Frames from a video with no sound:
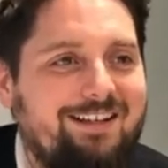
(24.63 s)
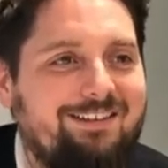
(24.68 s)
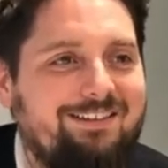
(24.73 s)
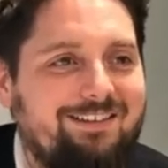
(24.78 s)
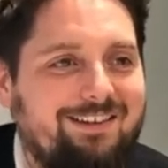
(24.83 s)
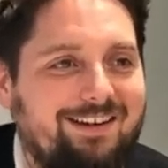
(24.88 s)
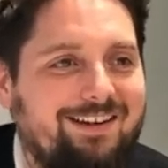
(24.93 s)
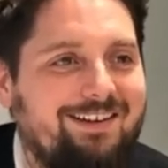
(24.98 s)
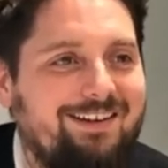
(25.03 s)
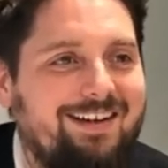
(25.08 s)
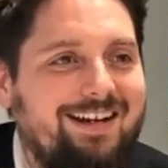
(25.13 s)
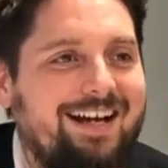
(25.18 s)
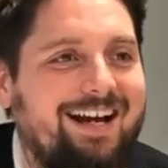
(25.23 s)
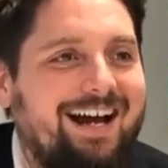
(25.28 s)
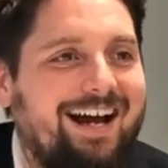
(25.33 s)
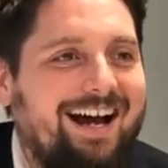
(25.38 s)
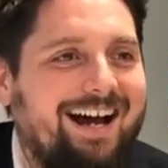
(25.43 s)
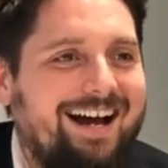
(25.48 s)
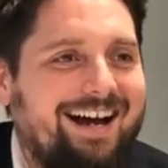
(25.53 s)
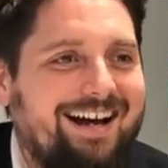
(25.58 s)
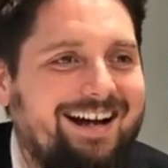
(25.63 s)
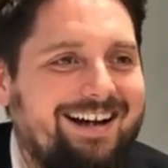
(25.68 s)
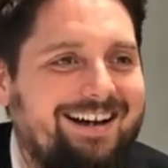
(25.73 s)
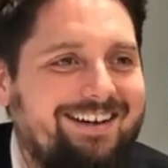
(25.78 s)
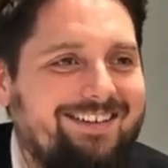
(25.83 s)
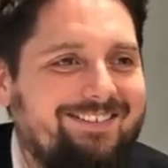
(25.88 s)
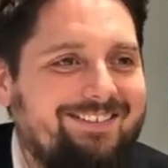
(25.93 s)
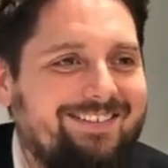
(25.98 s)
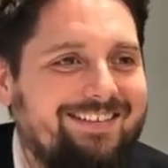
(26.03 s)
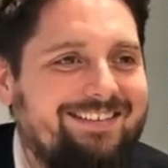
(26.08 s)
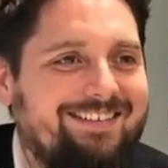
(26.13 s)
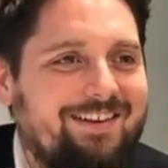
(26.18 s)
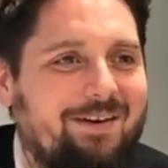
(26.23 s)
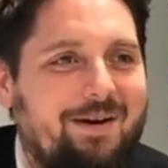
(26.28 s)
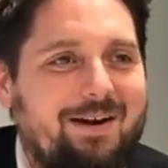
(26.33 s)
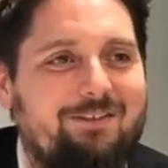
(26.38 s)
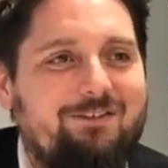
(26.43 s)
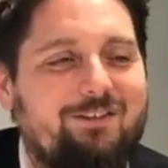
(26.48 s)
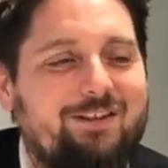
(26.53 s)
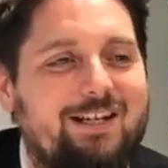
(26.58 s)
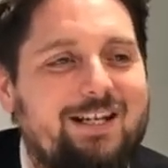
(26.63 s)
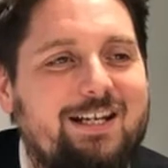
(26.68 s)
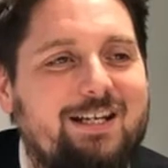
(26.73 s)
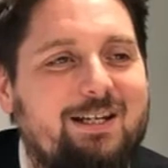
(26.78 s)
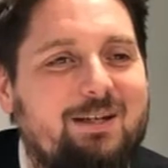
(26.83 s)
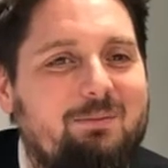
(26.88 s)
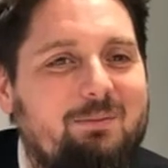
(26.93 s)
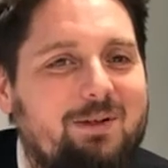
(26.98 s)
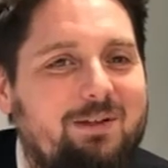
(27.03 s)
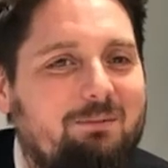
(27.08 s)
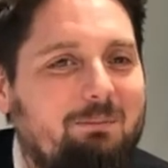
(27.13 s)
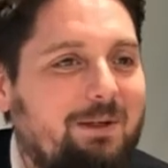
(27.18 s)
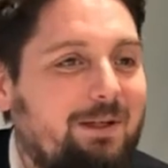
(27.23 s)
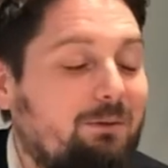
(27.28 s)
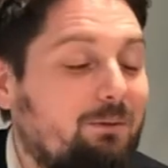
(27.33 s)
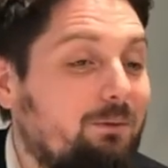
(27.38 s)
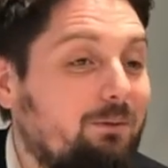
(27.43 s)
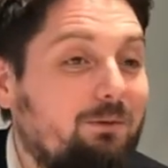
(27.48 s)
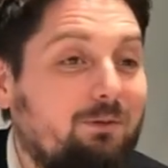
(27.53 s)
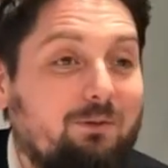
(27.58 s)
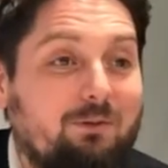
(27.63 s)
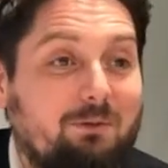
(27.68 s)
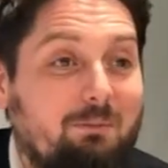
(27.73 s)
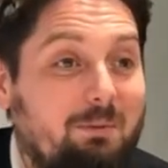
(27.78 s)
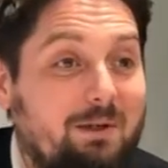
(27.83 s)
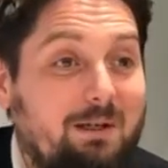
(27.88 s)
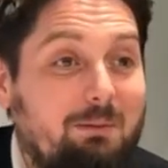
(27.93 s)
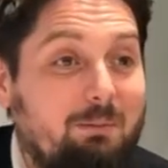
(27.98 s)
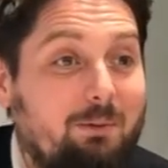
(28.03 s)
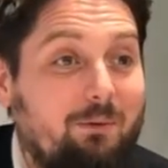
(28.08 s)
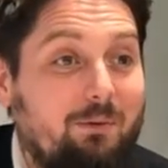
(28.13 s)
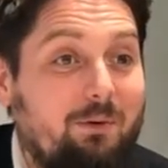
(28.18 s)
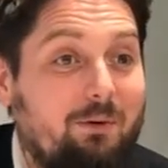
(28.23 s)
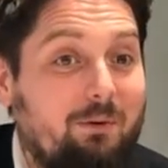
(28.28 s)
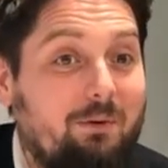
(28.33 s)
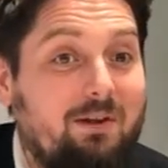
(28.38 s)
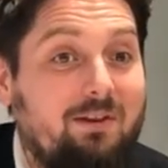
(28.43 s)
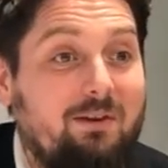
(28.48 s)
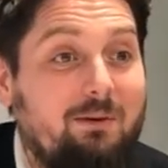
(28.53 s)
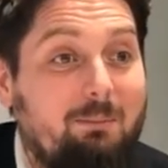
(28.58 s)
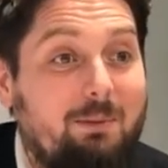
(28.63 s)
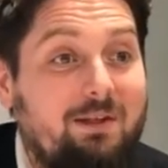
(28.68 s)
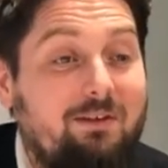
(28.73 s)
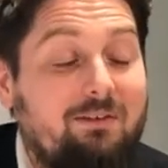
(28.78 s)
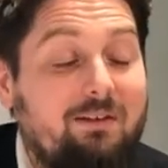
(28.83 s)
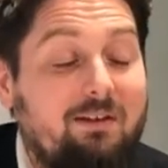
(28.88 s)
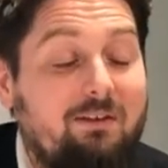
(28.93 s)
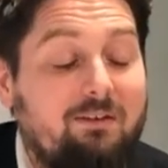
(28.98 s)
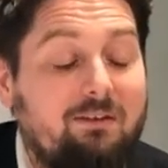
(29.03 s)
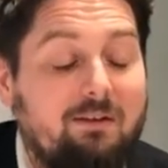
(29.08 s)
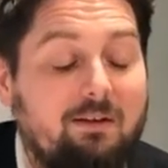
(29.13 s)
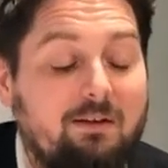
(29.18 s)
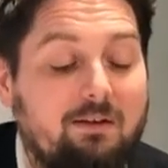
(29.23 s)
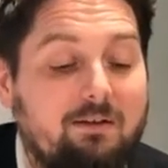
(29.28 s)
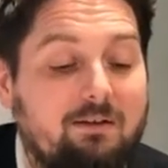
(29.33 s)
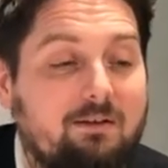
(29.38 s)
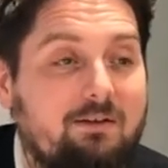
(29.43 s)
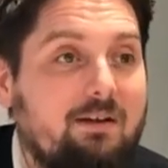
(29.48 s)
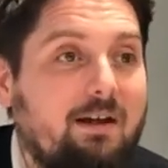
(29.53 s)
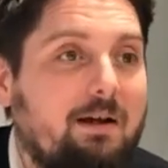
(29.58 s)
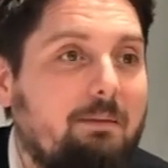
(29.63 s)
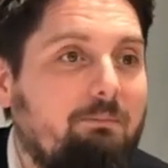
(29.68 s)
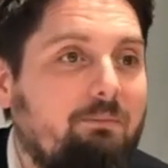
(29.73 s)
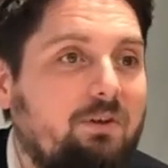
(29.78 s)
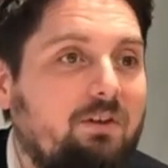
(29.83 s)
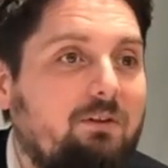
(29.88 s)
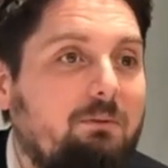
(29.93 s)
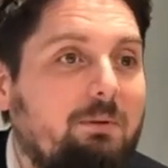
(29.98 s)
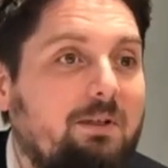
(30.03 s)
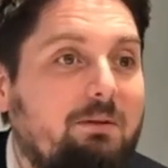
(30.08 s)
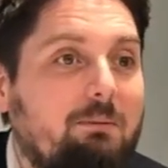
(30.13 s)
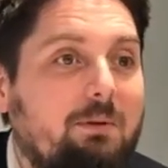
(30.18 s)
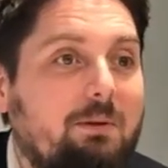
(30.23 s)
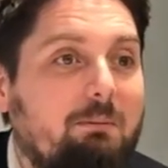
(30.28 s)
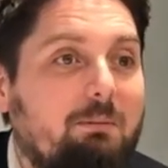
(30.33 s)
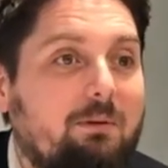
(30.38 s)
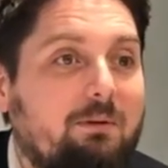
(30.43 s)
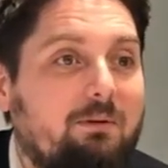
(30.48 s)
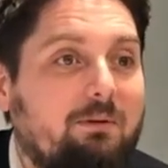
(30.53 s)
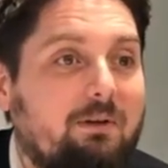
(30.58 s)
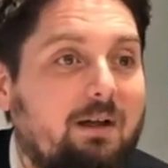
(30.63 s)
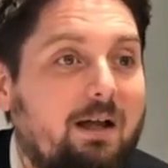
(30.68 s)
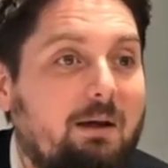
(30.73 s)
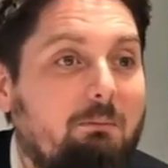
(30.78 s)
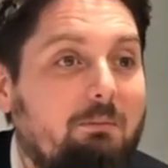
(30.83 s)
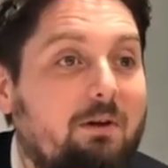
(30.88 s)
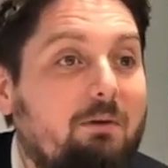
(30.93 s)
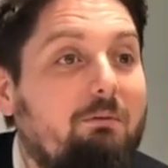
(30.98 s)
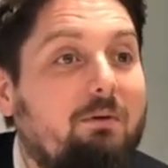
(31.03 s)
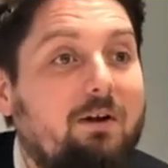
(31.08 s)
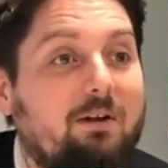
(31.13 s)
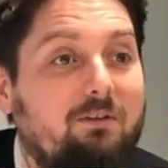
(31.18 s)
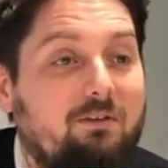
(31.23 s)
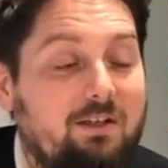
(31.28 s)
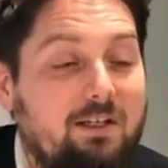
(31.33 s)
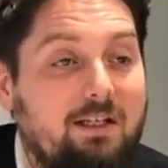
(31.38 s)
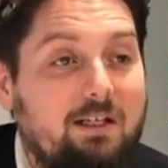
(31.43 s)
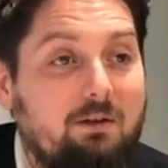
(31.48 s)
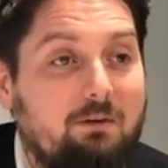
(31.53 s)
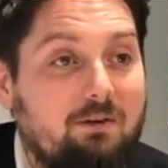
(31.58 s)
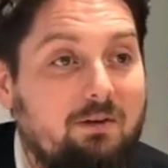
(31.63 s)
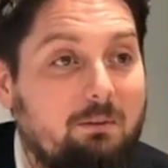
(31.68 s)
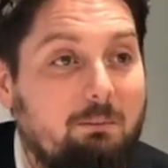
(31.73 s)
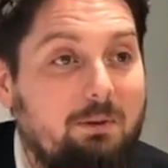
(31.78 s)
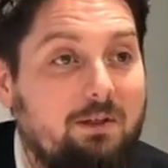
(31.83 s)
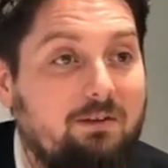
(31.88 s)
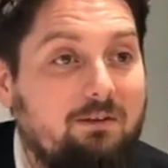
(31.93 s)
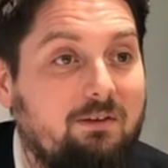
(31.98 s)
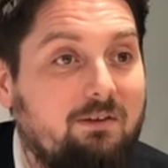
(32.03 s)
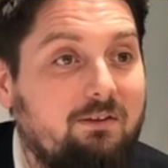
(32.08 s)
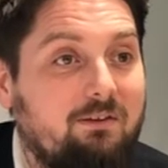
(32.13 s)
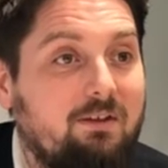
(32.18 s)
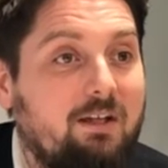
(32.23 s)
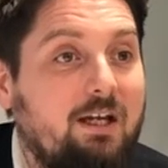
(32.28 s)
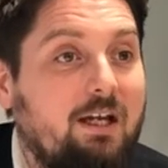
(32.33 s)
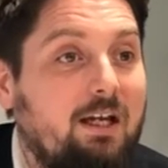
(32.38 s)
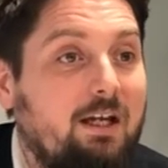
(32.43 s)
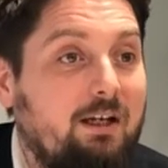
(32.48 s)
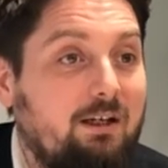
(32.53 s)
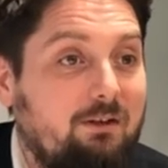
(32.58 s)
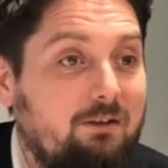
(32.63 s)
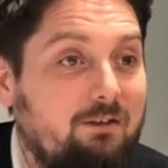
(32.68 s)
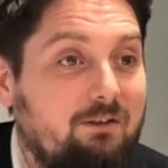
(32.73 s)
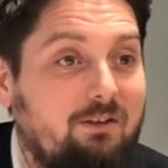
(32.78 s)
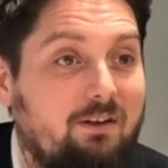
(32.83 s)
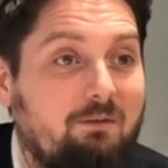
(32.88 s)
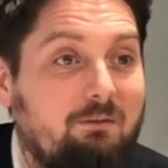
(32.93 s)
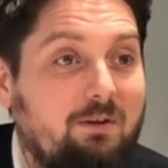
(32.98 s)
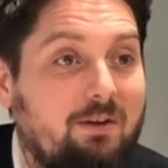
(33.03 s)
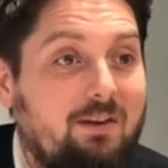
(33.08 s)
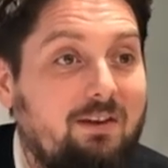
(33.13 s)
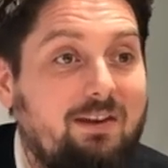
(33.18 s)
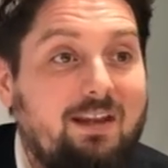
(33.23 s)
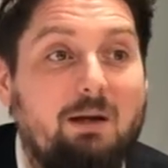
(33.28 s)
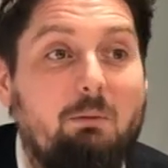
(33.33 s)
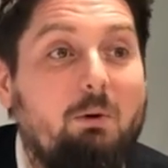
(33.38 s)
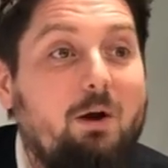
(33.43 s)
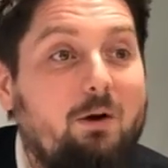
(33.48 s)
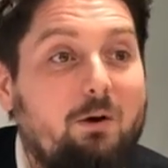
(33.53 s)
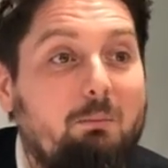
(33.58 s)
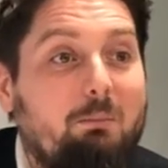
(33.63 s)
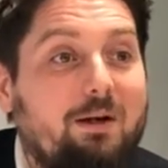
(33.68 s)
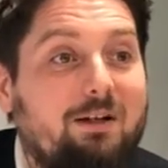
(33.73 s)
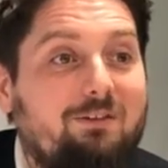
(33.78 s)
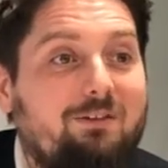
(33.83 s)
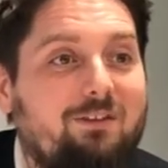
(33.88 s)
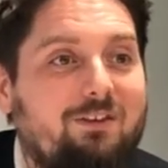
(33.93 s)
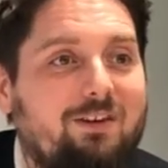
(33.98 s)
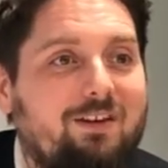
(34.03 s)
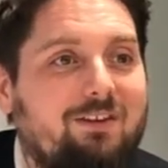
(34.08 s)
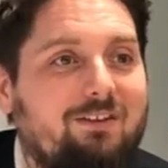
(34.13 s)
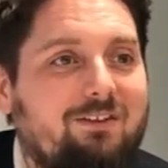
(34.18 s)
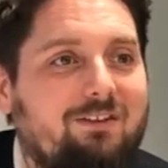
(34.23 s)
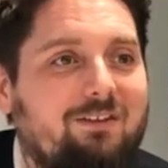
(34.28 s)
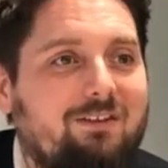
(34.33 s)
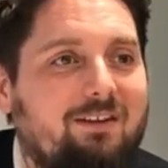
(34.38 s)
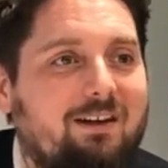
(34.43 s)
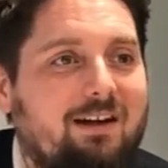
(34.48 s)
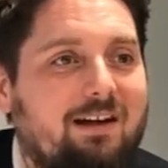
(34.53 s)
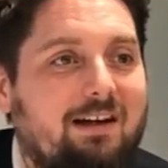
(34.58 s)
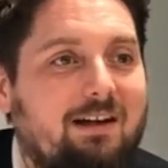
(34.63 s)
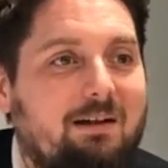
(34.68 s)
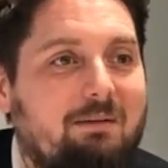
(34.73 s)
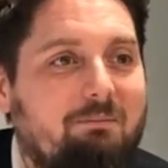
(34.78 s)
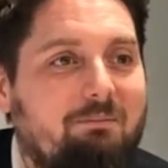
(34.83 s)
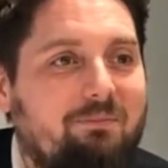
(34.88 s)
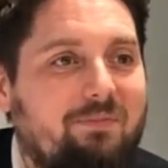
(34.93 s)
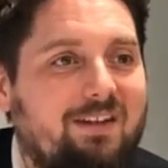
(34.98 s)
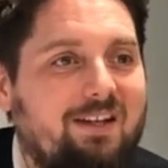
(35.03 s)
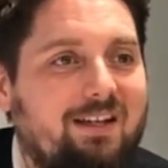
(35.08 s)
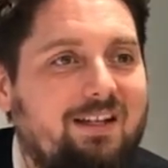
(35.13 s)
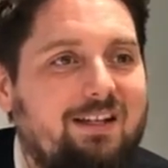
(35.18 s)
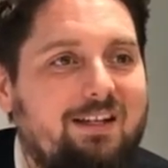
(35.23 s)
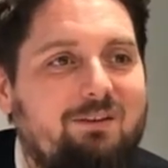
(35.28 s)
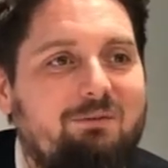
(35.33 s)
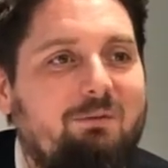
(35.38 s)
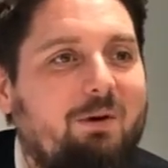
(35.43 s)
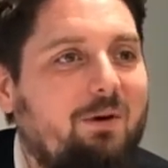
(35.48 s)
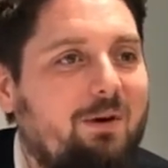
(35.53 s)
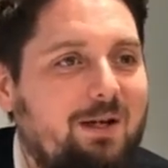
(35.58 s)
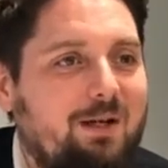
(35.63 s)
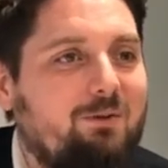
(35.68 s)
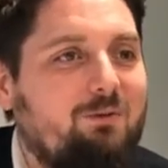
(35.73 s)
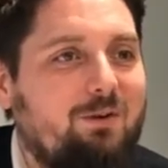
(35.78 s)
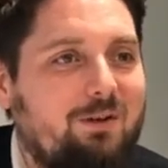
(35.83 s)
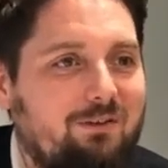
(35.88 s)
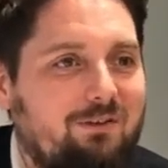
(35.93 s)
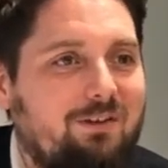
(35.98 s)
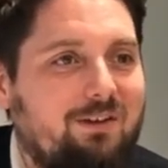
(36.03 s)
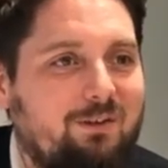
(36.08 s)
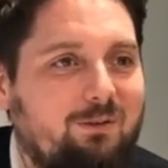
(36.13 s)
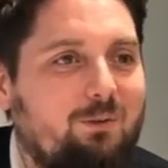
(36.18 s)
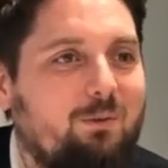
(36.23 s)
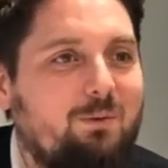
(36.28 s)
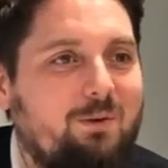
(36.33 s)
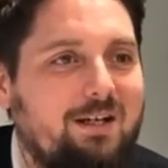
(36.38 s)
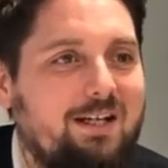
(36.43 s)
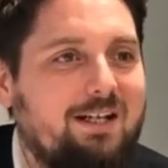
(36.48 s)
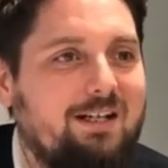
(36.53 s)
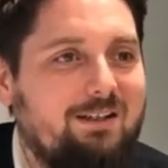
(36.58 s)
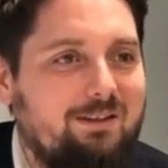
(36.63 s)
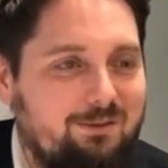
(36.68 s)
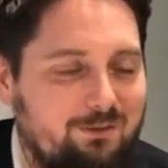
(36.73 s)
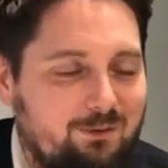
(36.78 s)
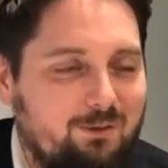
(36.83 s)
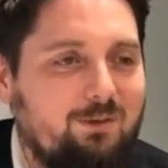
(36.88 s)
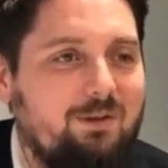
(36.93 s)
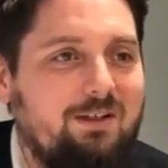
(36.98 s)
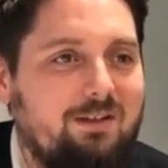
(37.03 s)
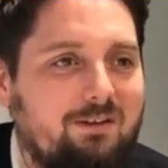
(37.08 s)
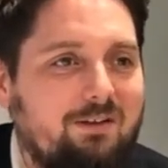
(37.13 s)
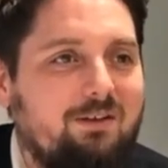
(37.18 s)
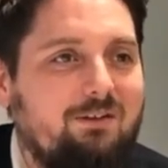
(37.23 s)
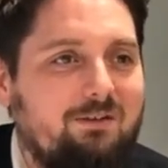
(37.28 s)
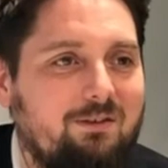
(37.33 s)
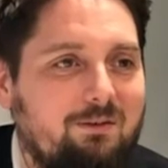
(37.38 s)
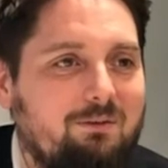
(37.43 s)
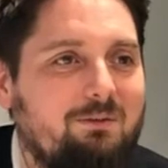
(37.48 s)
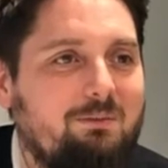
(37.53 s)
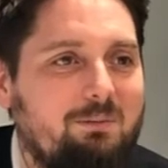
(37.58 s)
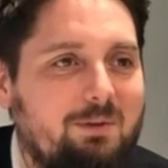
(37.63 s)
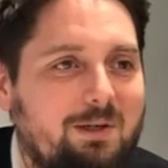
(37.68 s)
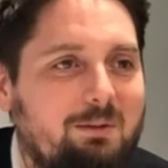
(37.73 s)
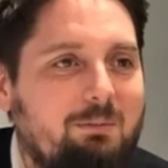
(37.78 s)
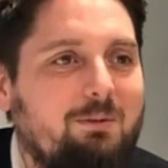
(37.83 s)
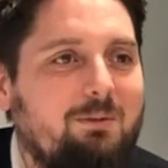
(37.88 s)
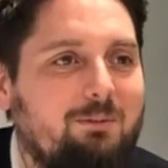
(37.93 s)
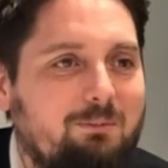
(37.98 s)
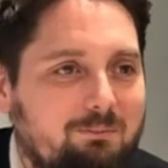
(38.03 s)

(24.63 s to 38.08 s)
So actually, we speak to all sorts of people that are in the business, and you speak to people that are very senior in the business. You discover that they were apprentices, and it's very interesting talking to those different people.